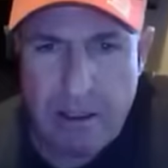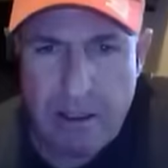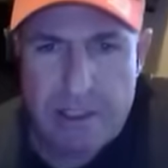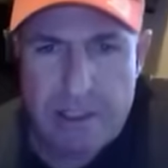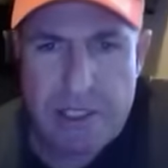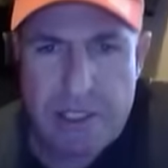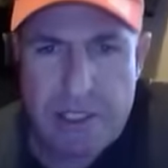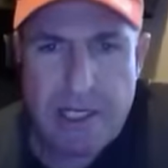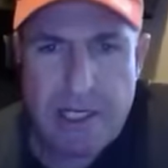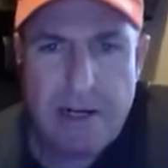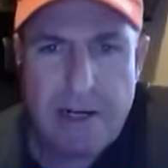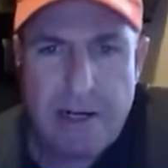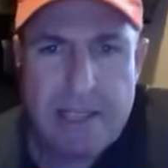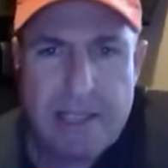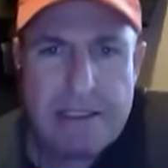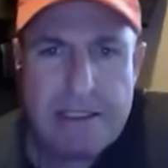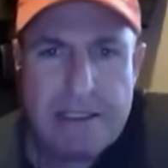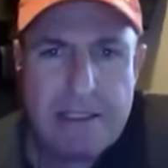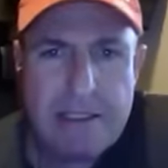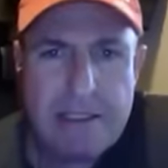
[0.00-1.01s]
I
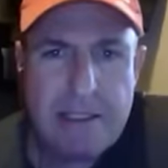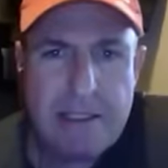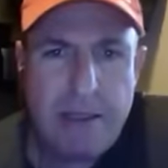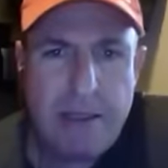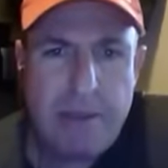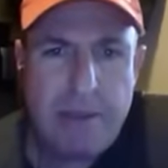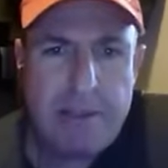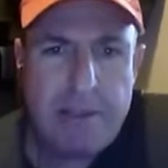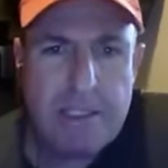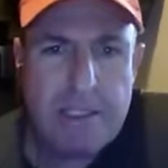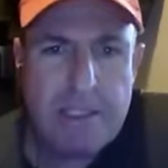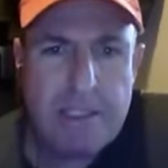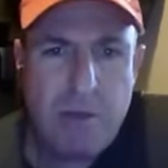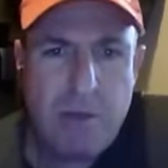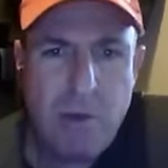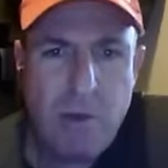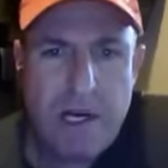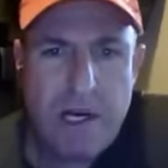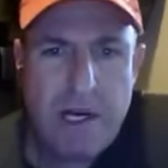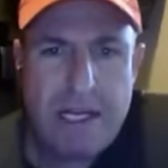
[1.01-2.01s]
generated
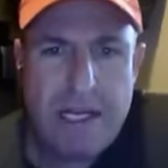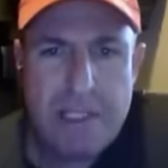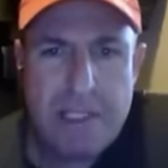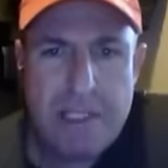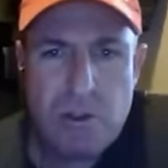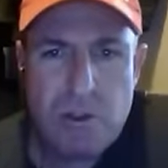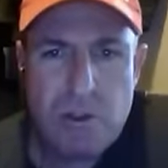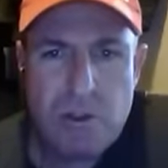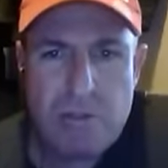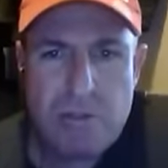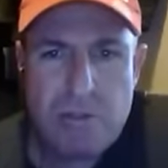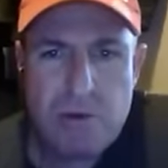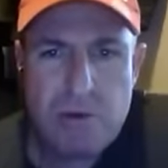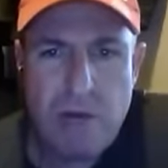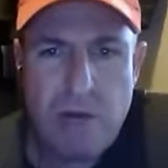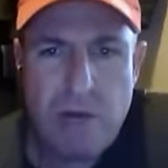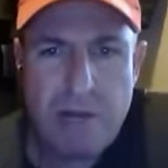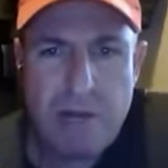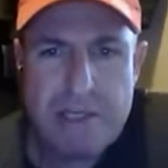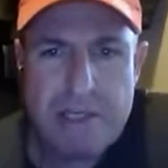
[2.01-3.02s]
31 leads or
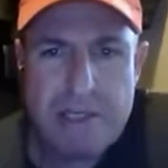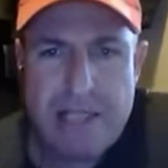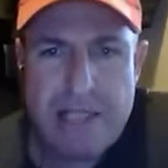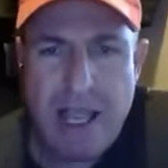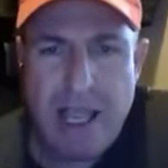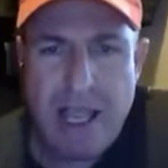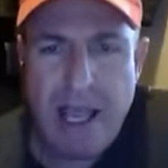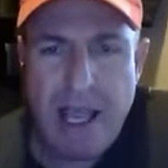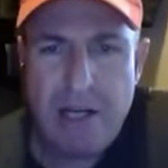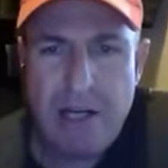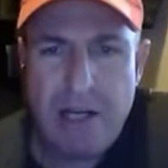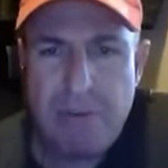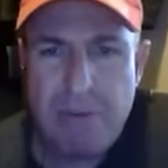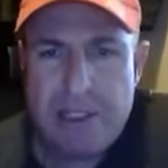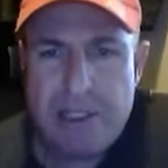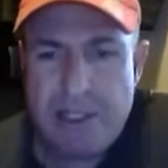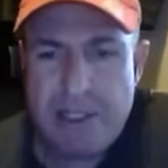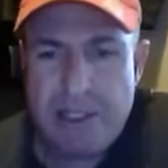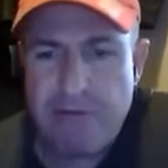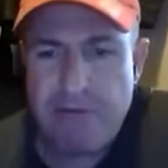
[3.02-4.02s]
subscribers,
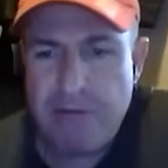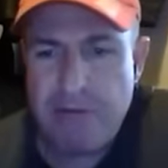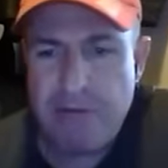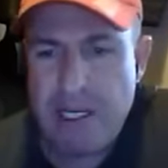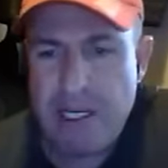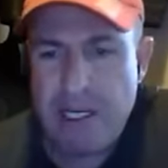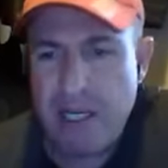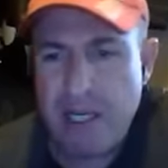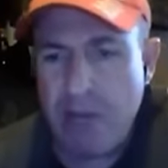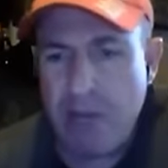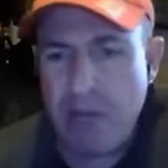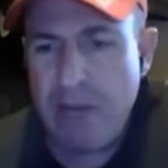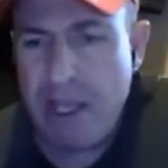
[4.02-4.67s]
100% free, no